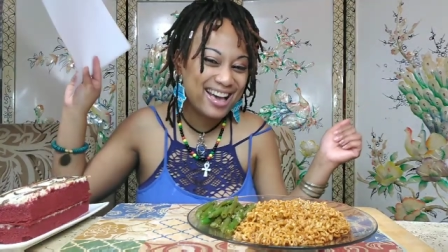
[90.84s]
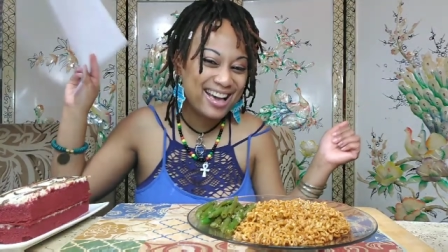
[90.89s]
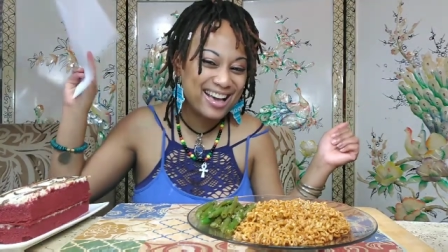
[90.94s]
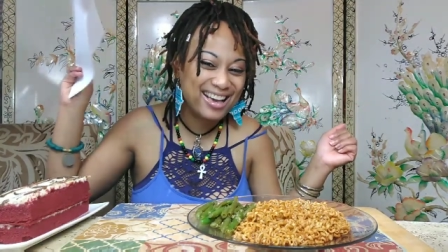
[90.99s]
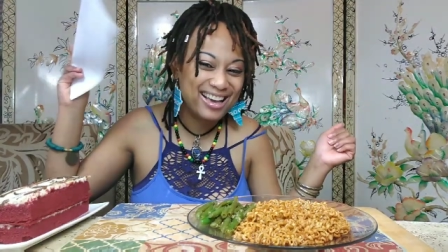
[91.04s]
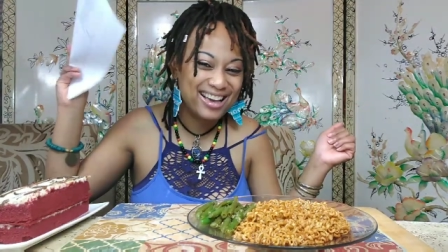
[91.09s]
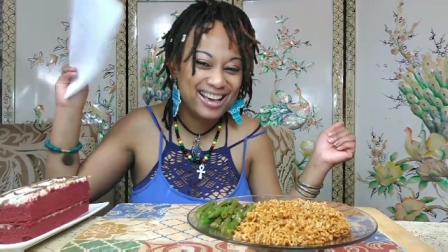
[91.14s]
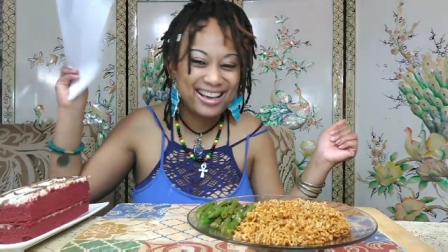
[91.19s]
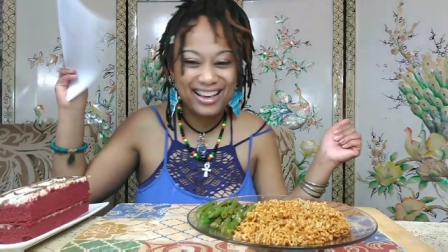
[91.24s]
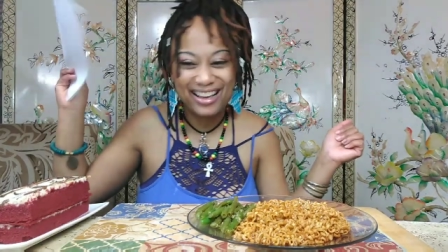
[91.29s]

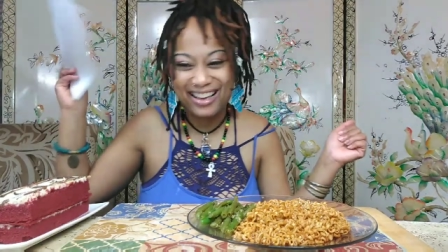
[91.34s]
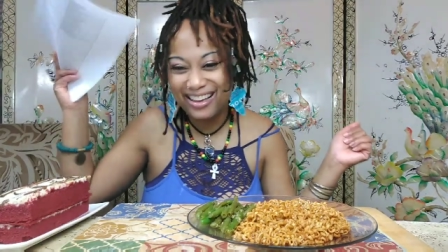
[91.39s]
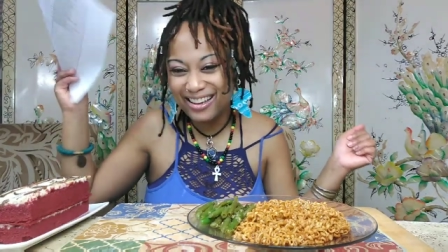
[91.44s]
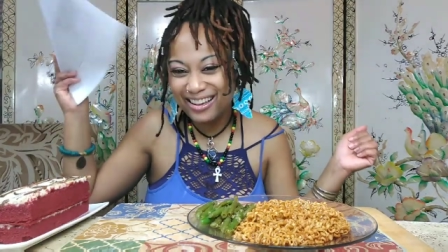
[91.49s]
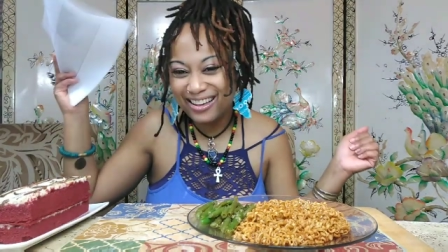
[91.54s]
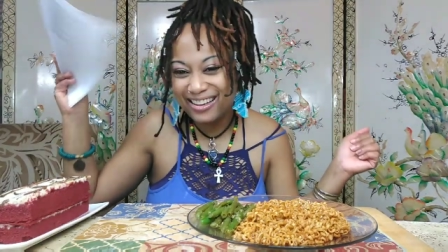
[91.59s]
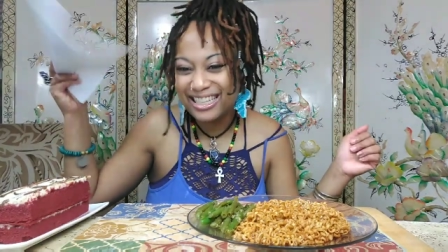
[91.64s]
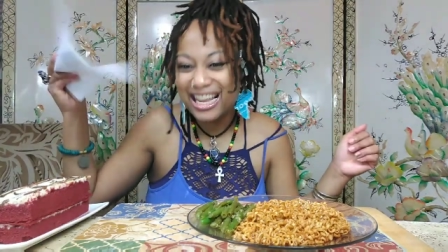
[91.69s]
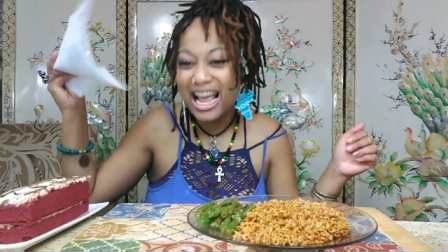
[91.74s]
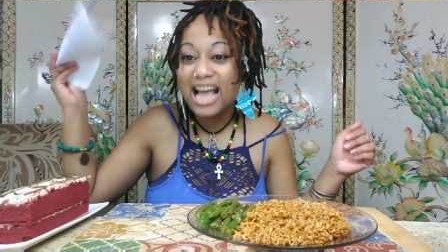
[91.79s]

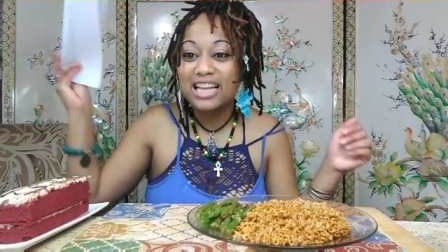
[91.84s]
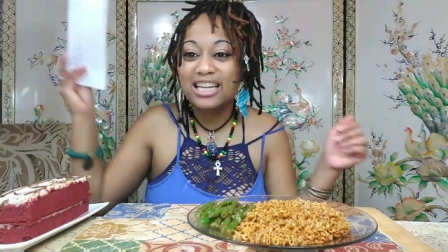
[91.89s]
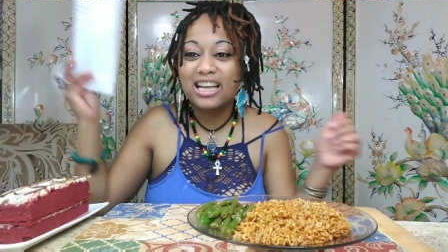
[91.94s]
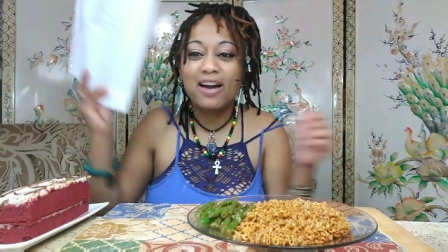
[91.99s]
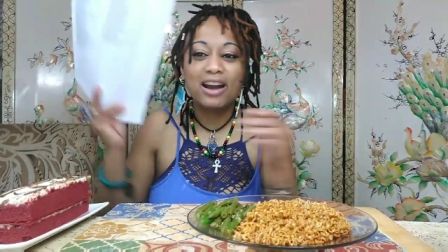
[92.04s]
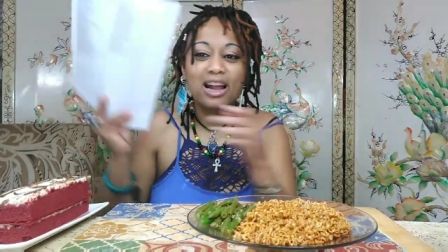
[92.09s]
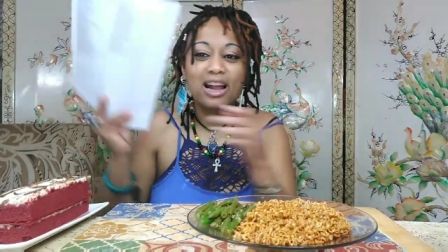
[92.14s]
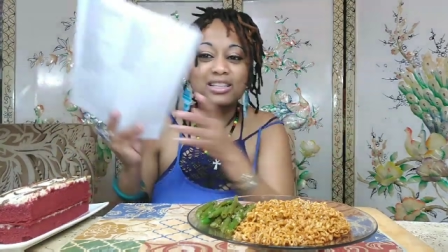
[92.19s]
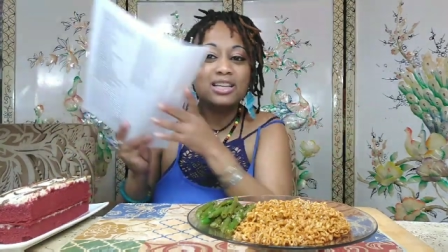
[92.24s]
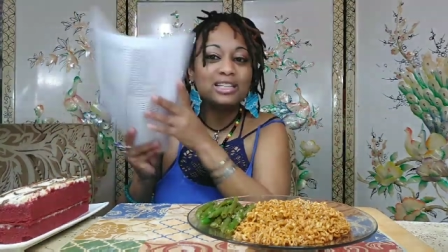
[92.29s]
out. Y'all,
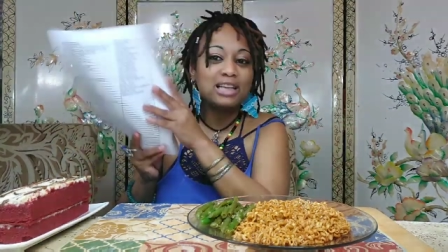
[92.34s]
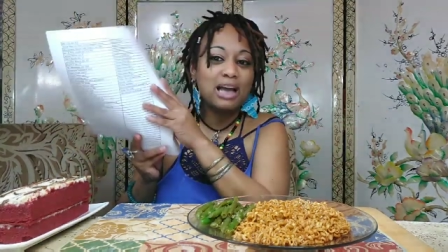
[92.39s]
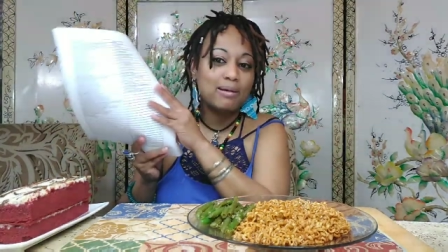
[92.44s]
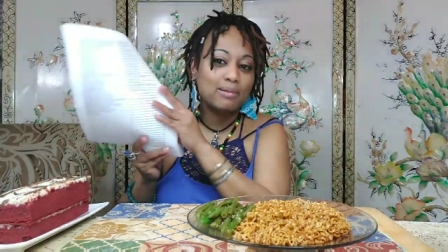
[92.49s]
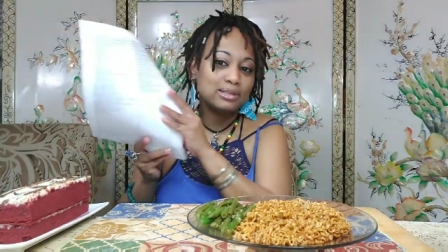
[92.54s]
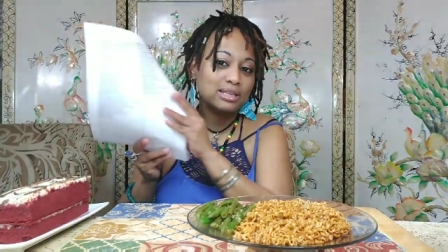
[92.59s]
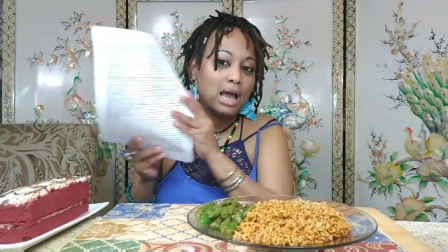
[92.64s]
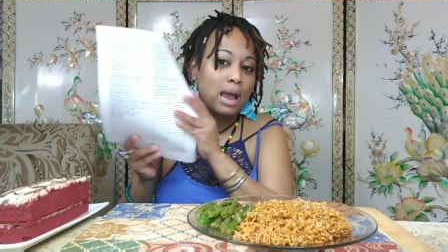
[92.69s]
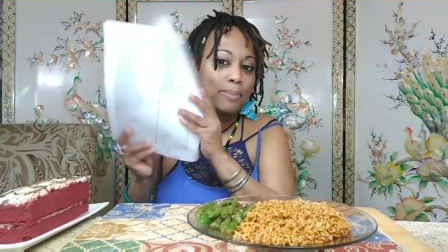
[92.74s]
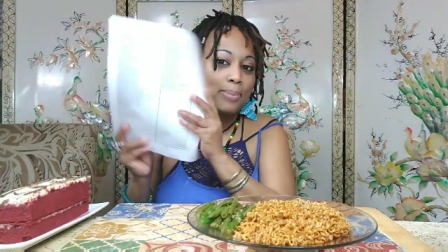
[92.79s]
I took time to
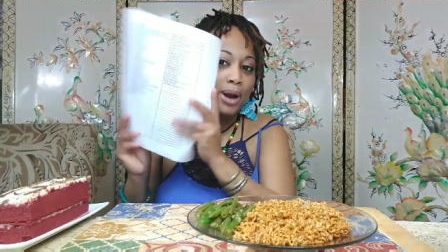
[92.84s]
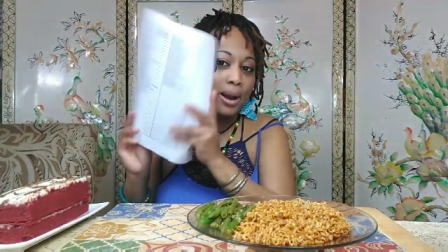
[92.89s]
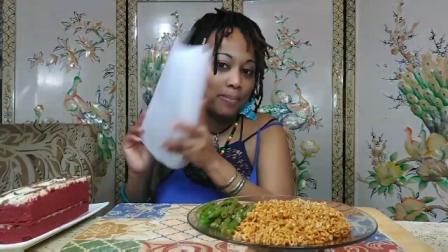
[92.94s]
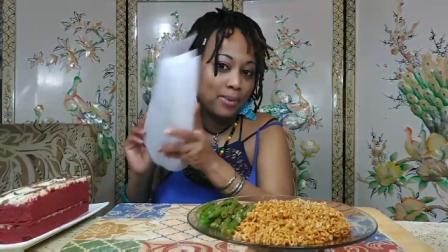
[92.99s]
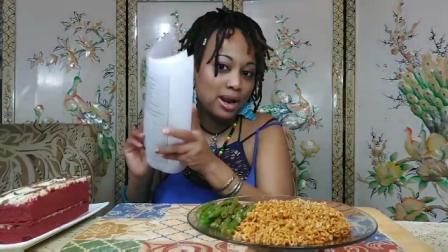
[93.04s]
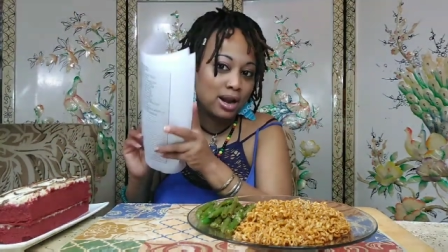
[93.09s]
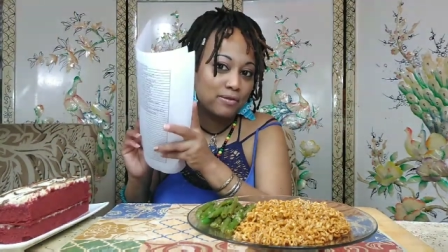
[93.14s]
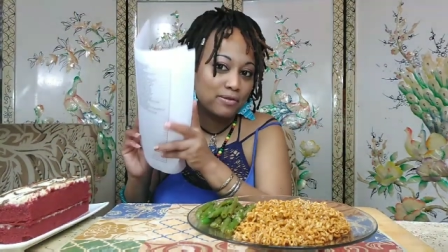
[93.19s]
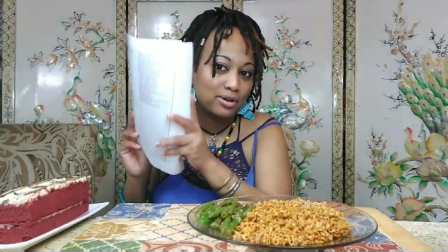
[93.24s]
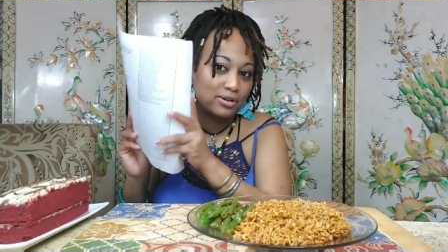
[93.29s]
type it up
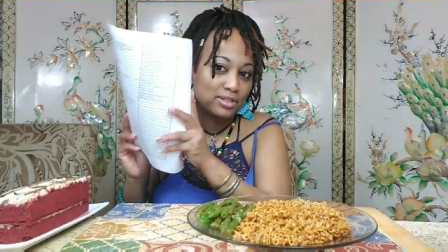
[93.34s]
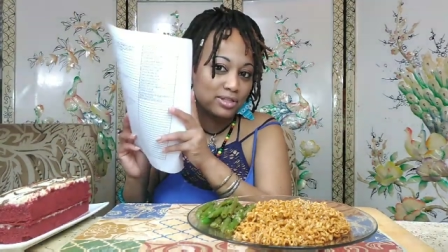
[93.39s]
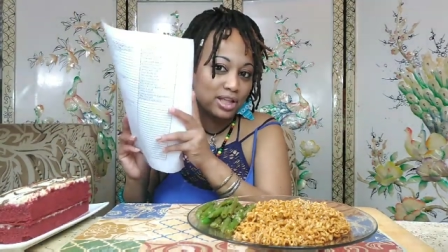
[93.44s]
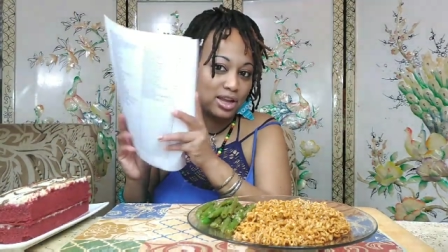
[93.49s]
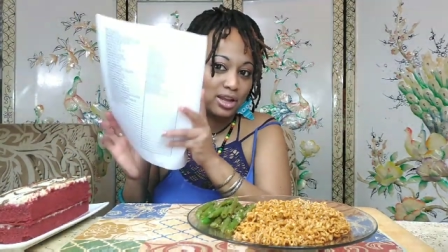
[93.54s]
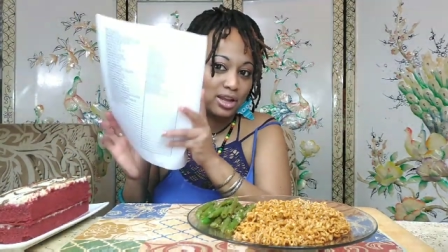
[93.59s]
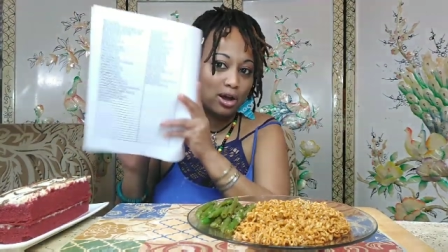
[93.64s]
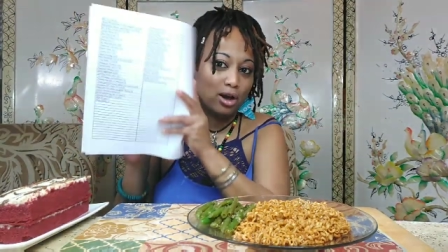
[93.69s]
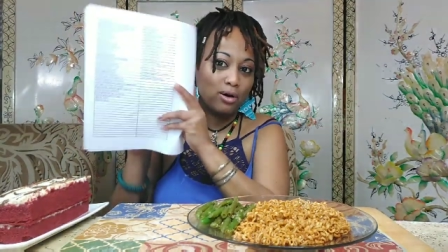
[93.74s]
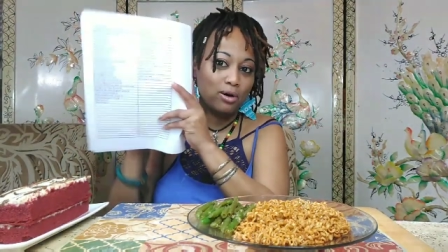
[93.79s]
and
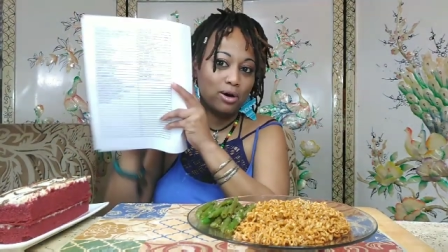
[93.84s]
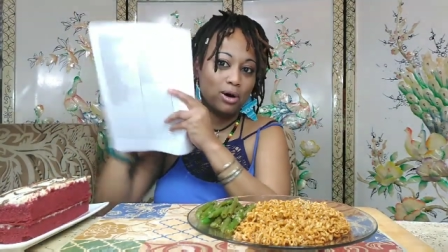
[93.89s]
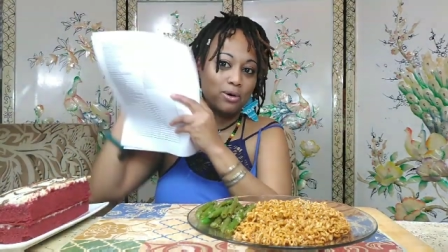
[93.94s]
everything, y'all.